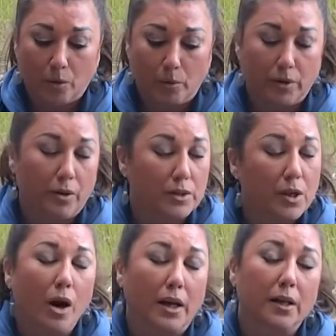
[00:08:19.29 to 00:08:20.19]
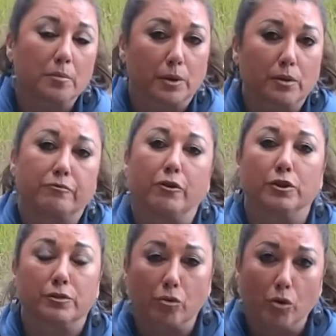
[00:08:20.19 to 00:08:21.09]
We are not talking about the
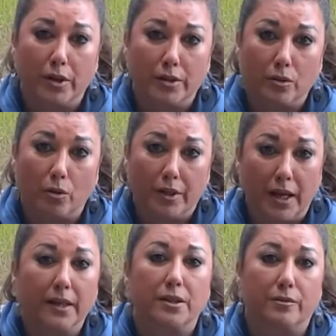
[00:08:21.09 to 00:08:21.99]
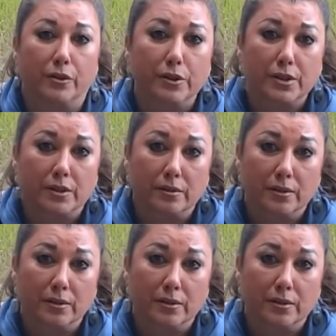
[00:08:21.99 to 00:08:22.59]
false void or the antiverse,